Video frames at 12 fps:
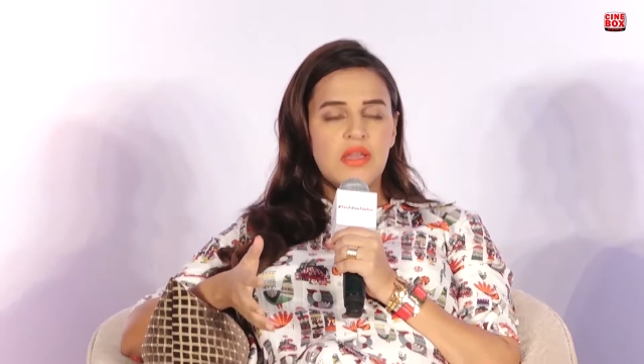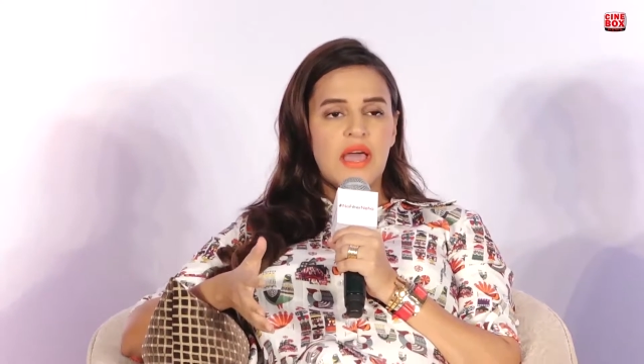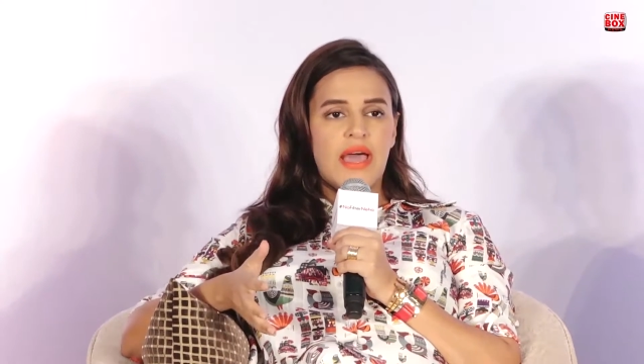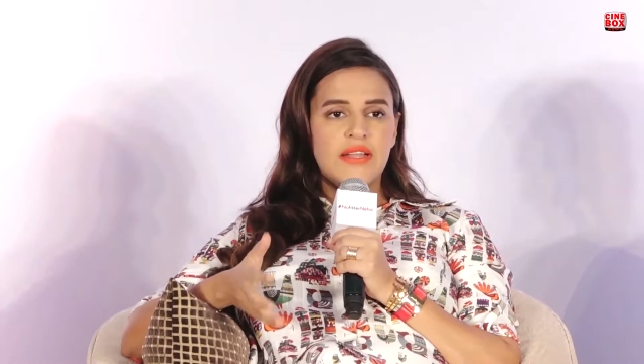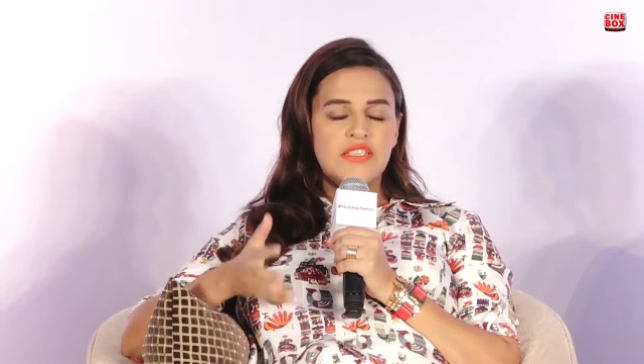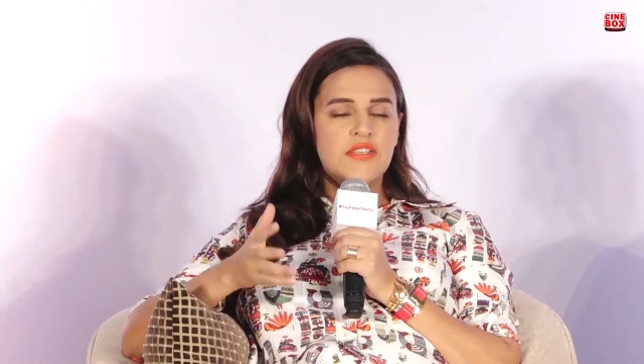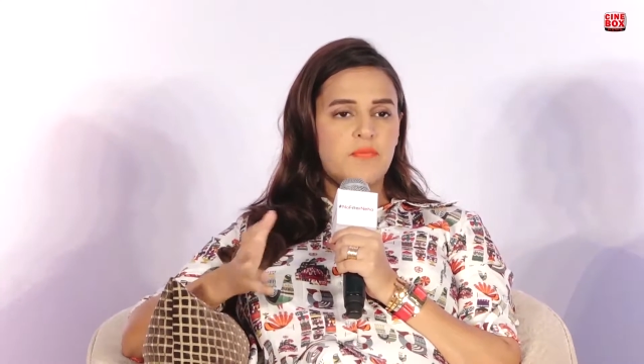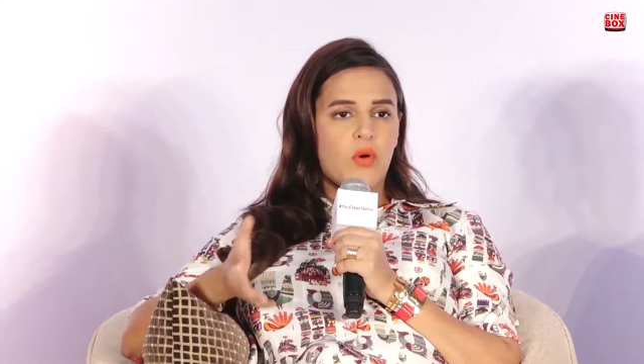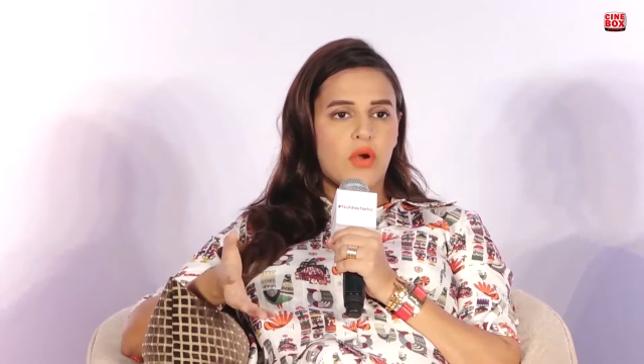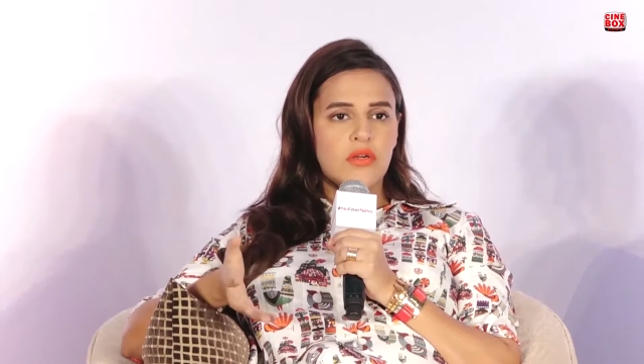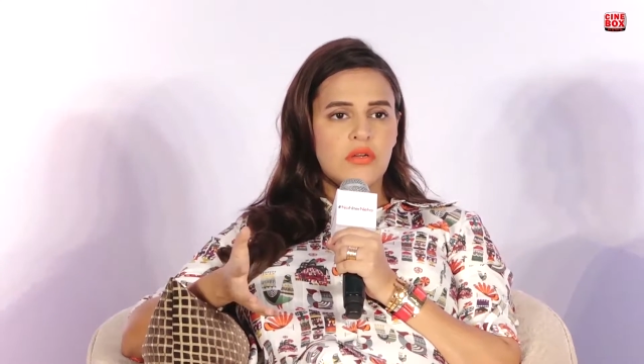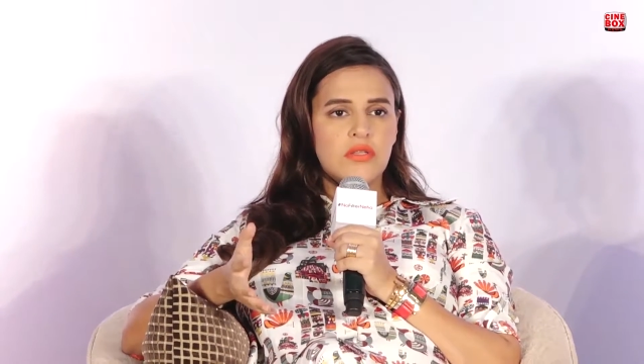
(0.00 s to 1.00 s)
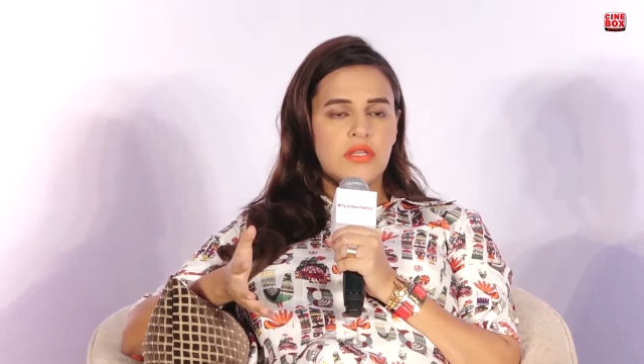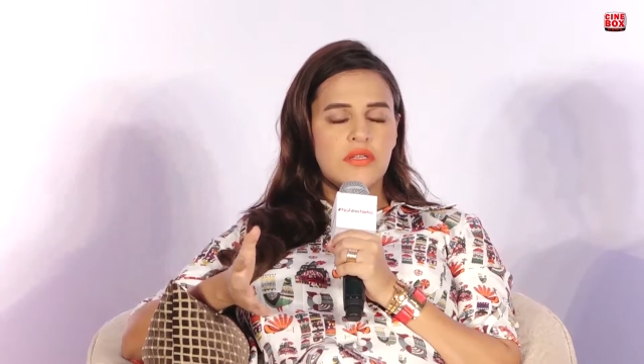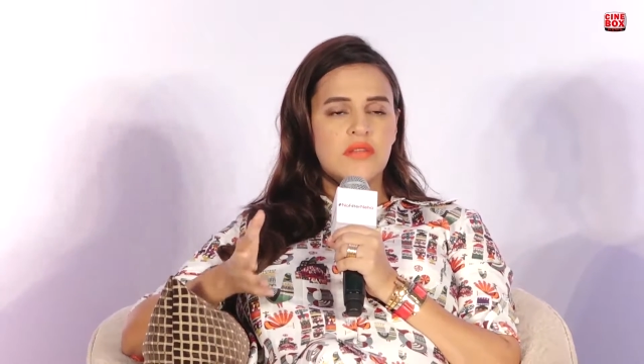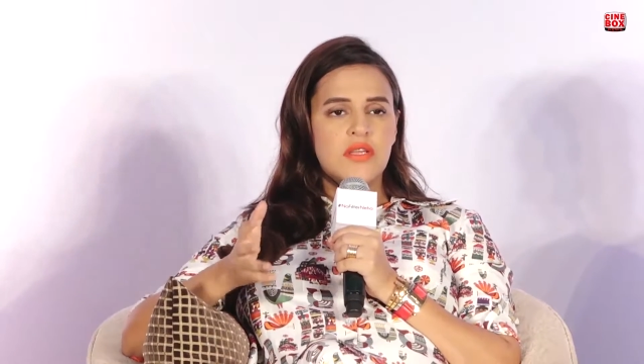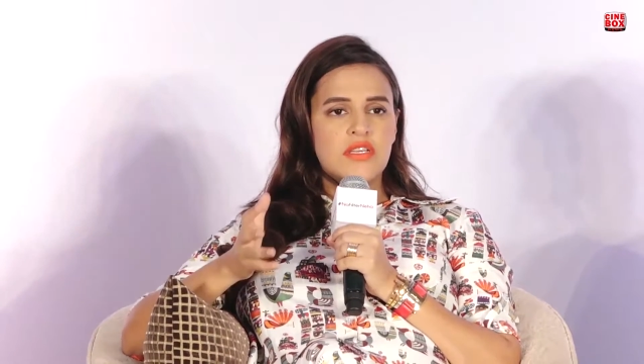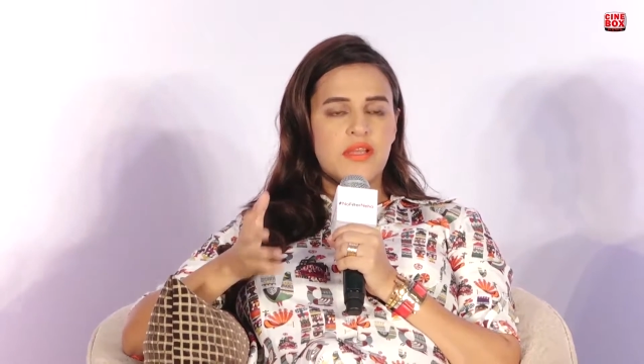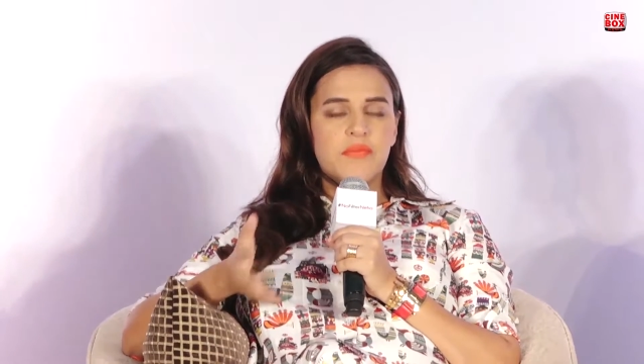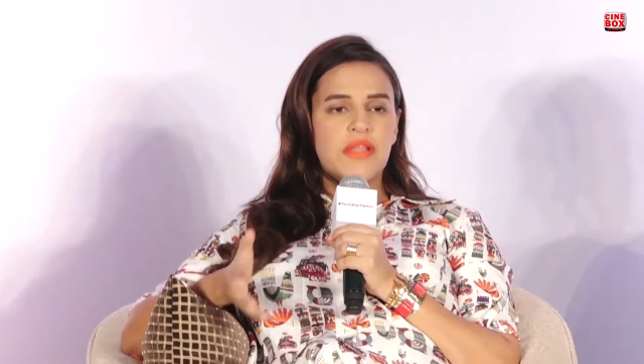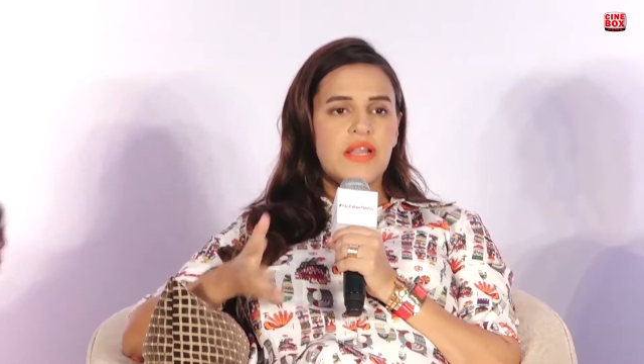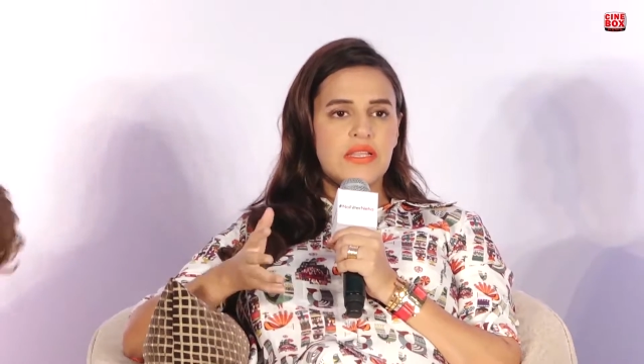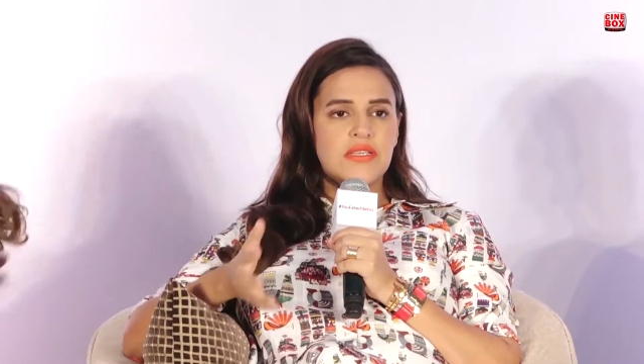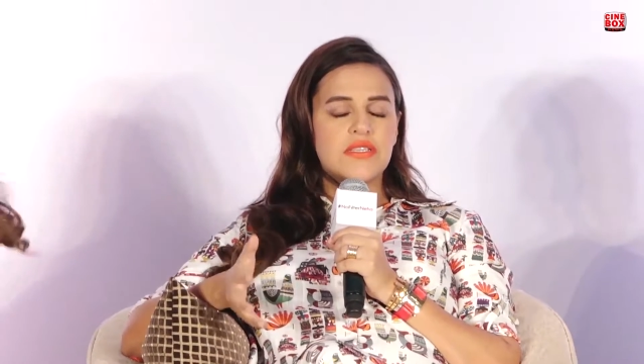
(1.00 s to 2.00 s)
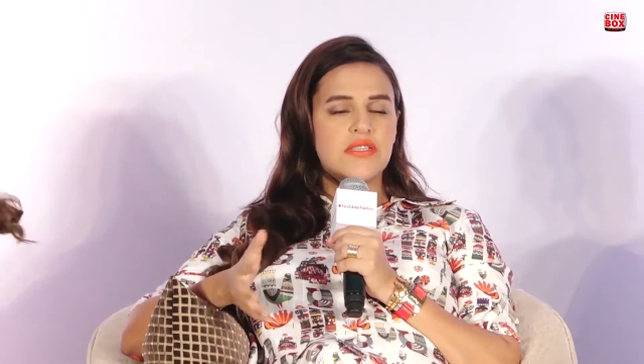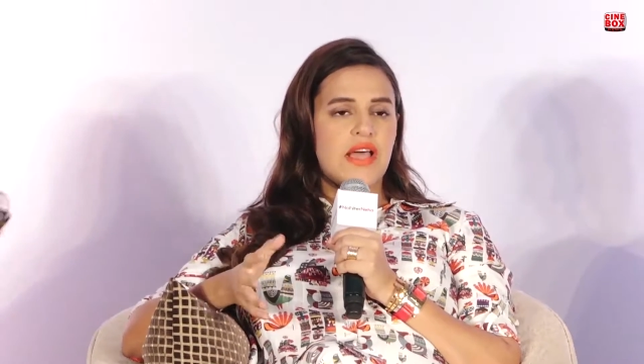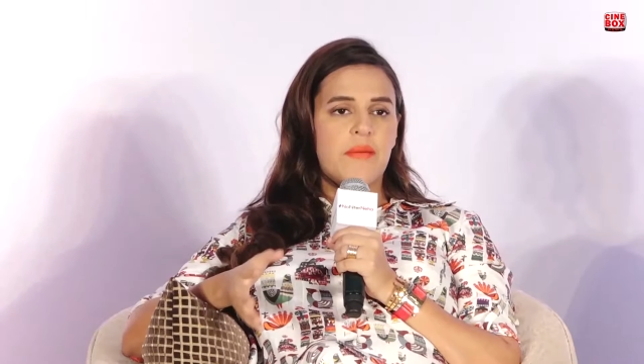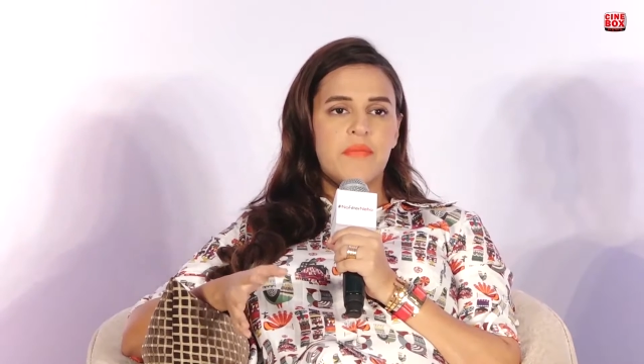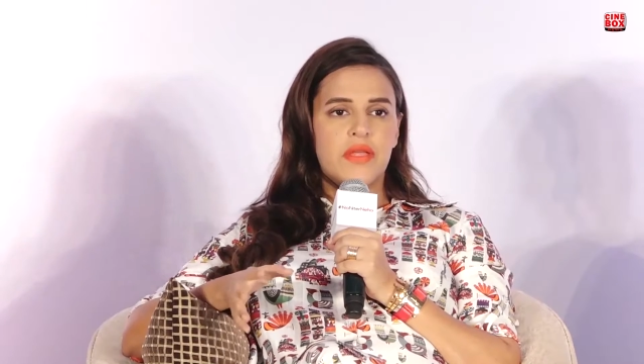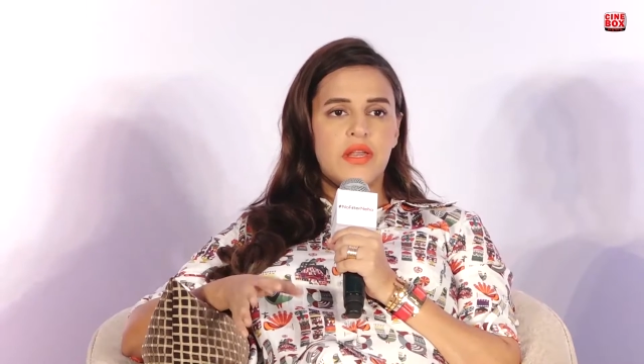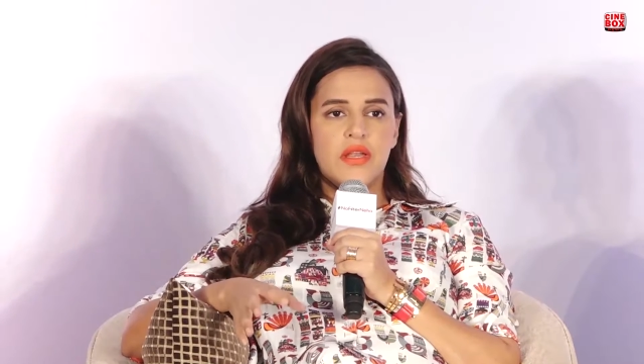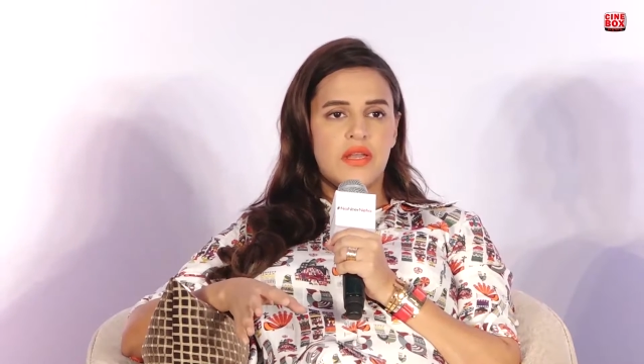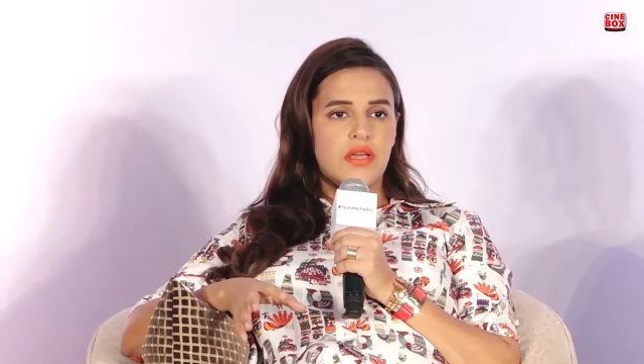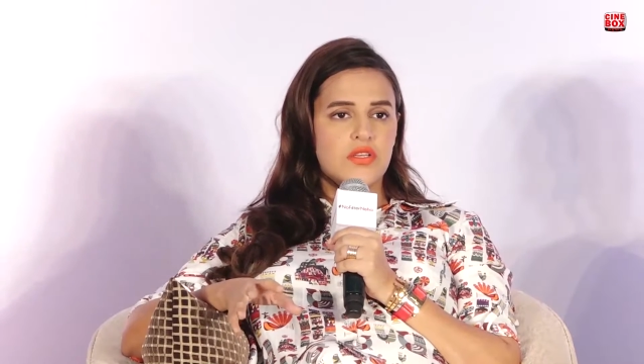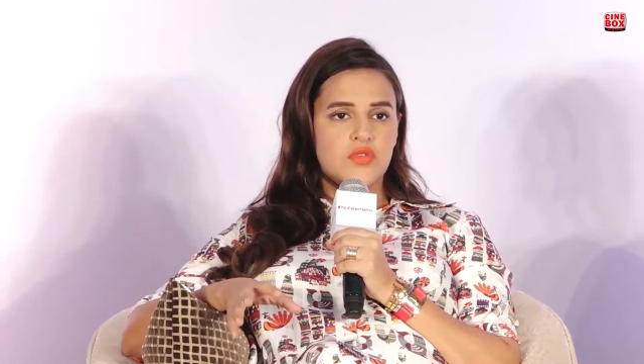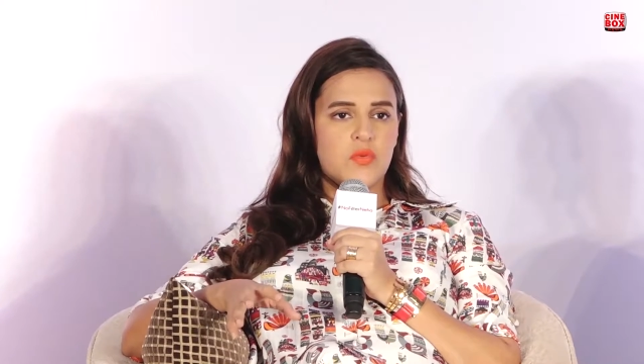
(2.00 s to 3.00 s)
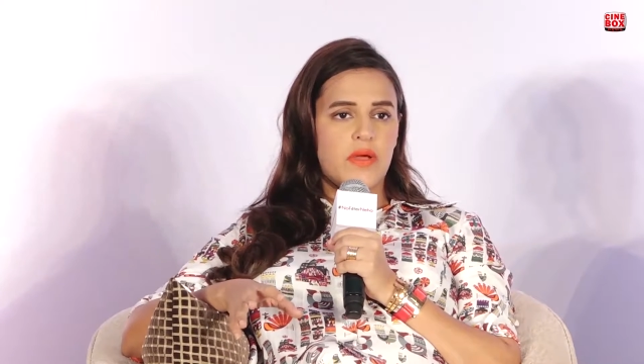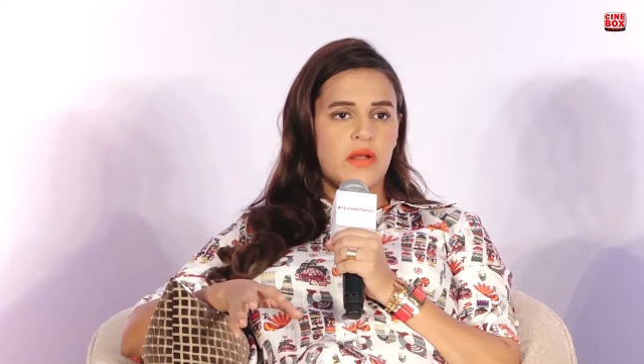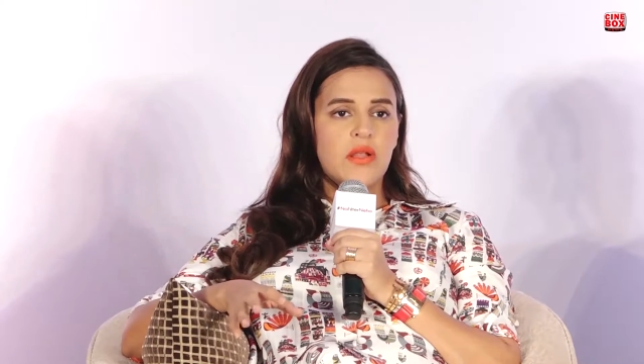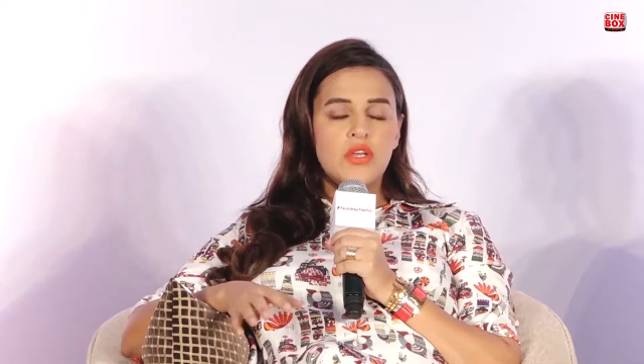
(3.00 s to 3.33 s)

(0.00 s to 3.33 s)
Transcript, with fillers: and it's important that something like this is happening in India as well.